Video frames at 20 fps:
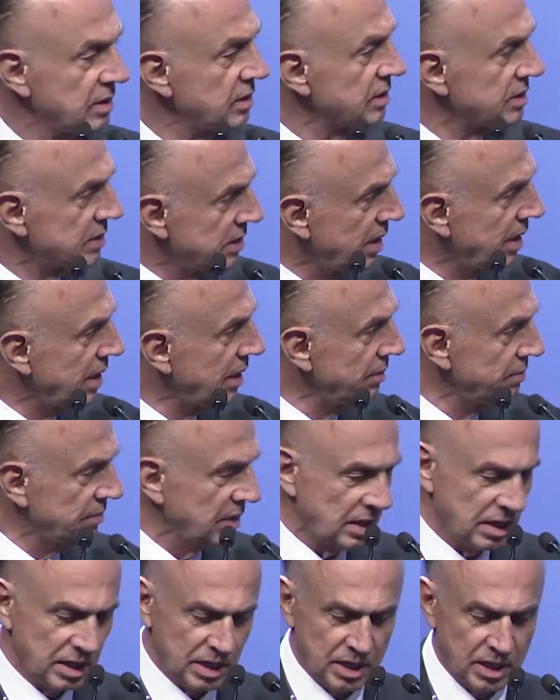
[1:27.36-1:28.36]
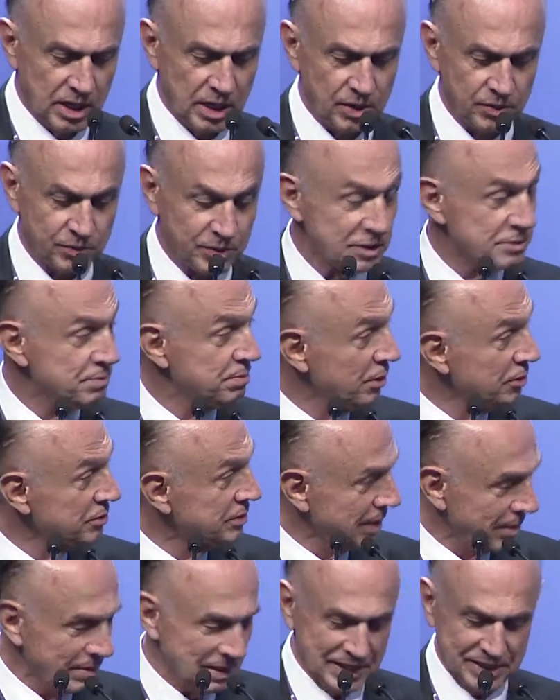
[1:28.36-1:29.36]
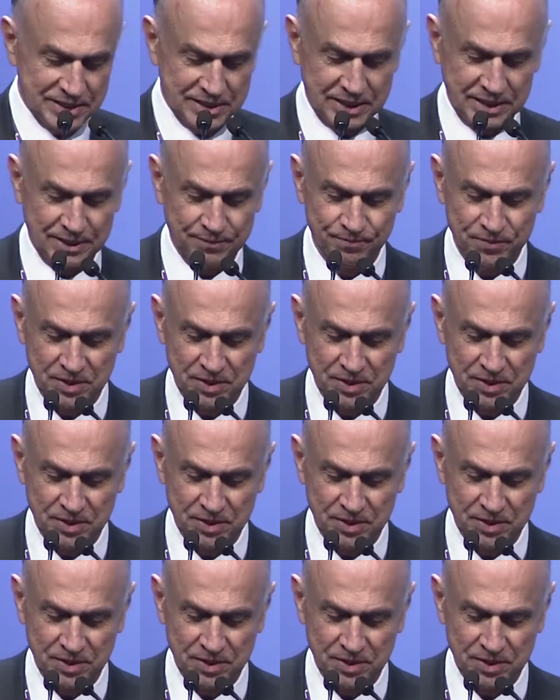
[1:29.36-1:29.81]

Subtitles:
time, responsibility